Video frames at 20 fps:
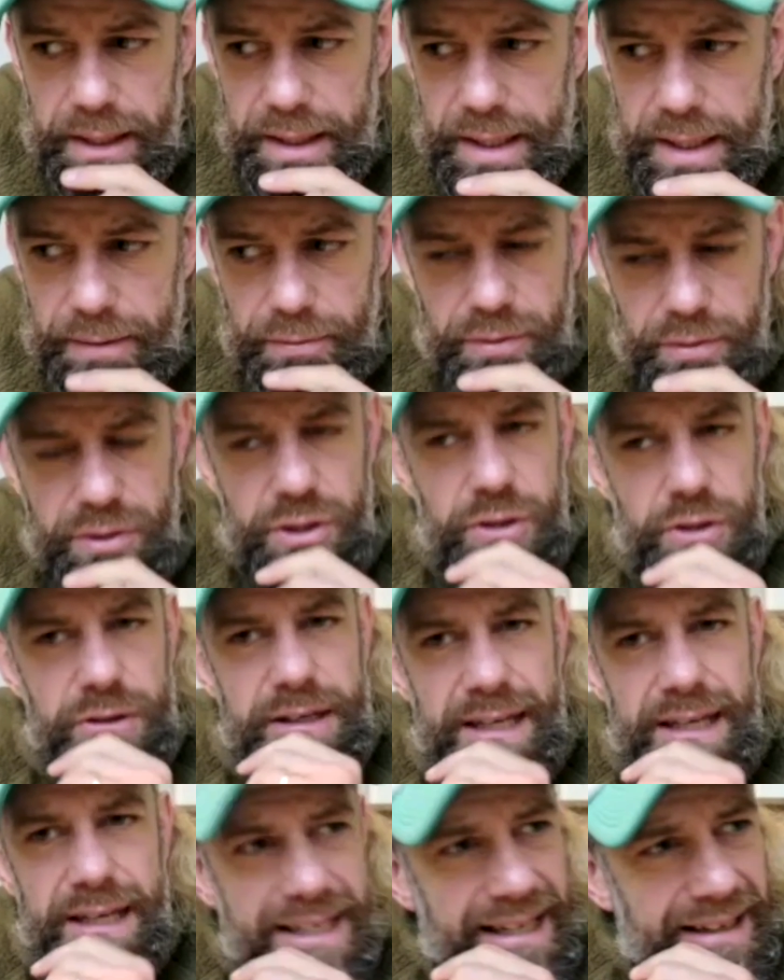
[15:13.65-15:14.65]
they were
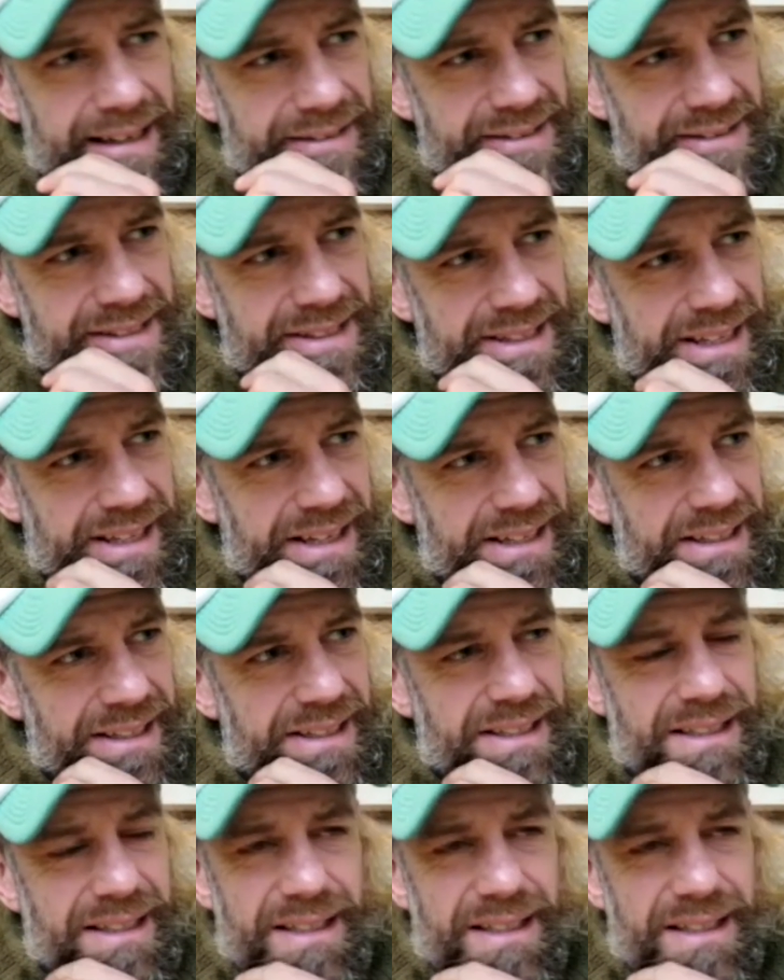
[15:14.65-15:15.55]
reducing it down to like,